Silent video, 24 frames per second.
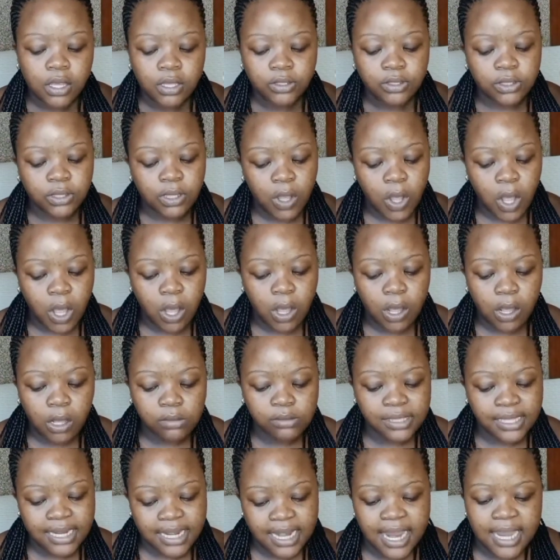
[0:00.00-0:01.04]

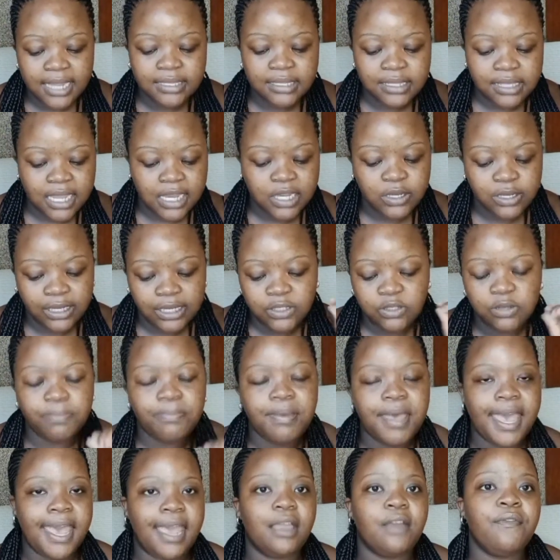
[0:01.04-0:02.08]
So the next thing you need to
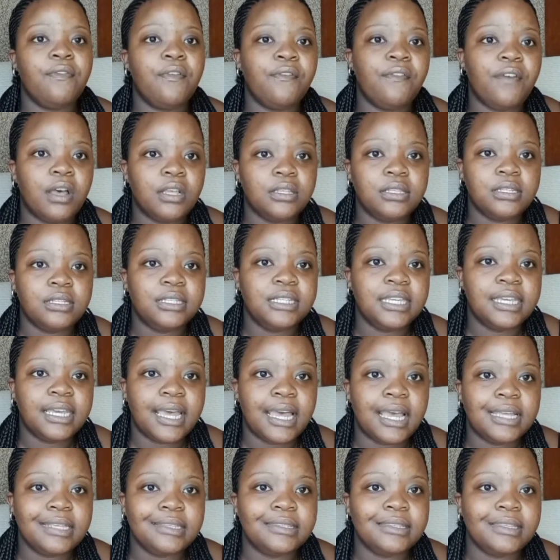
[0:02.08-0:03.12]
pack for varsity,
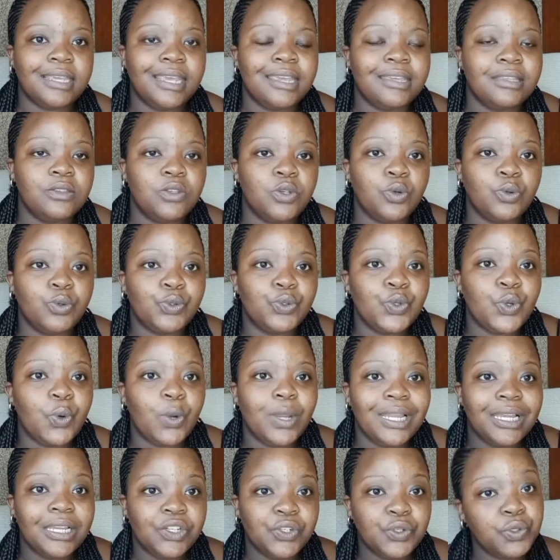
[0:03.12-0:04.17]
guys, is your
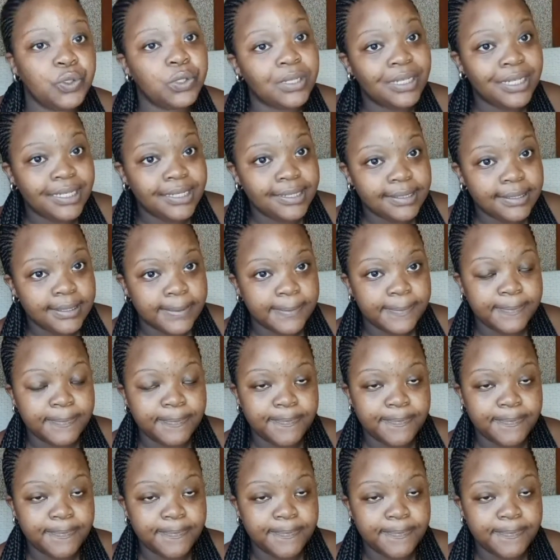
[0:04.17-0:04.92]
toiletries.